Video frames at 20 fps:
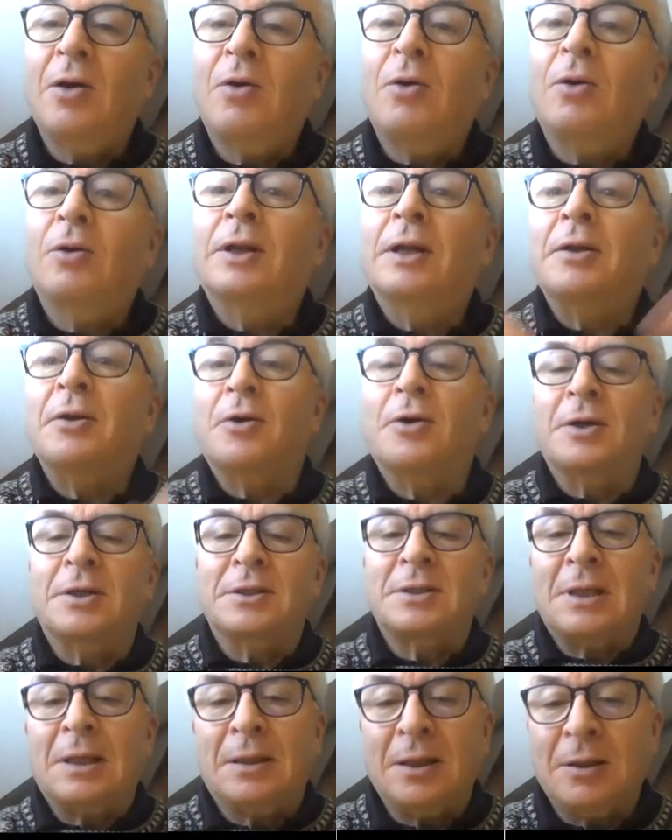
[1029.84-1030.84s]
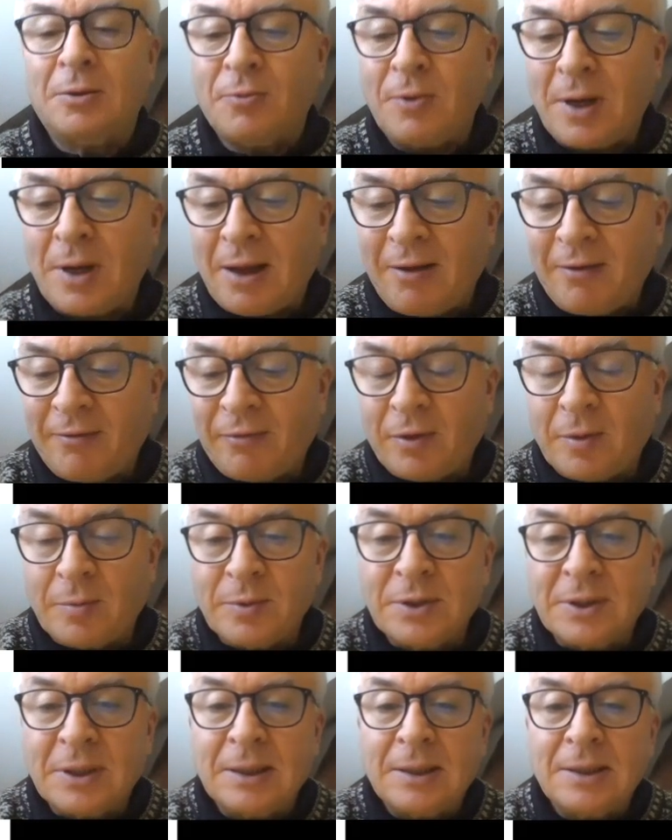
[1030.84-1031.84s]
all the noise that we have from
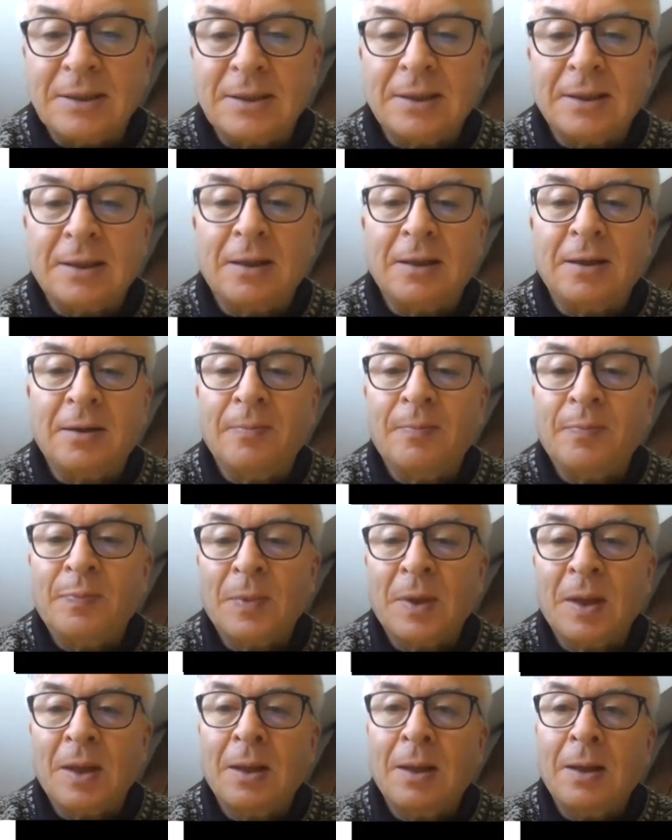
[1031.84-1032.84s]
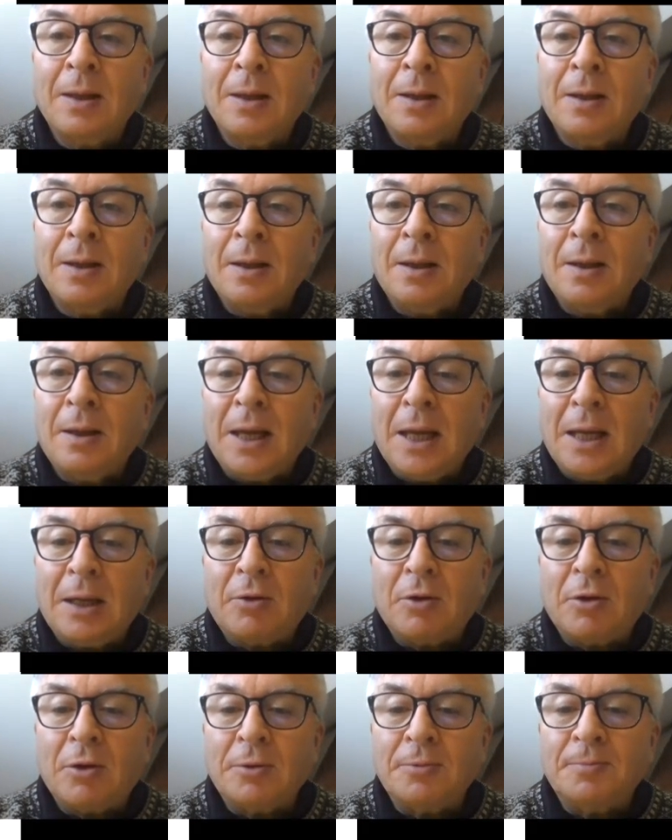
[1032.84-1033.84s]
statistical
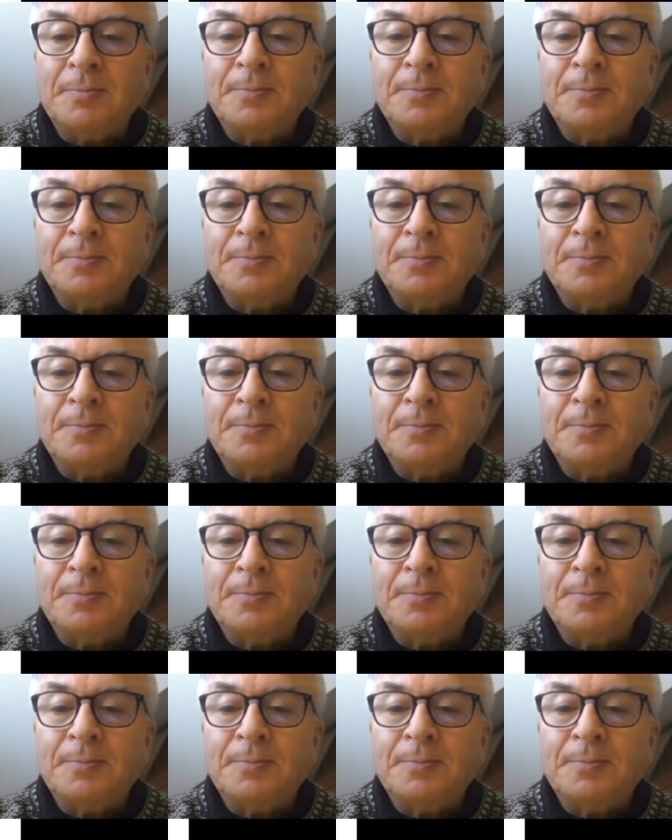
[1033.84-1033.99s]
error.